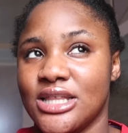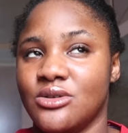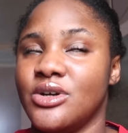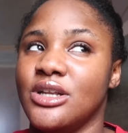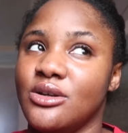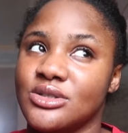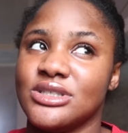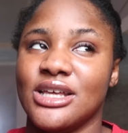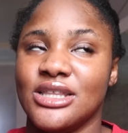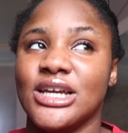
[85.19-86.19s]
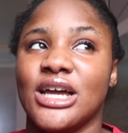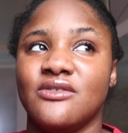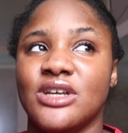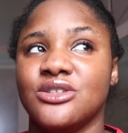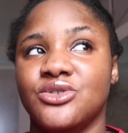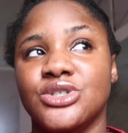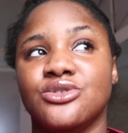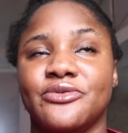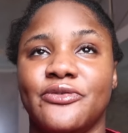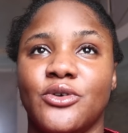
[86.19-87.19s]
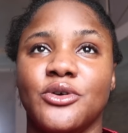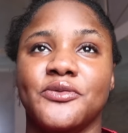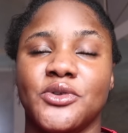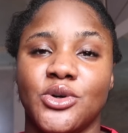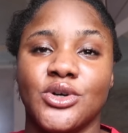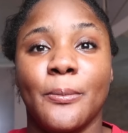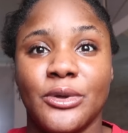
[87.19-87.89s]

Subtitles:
Not a lot, I think I have like 3 to 4 vlogs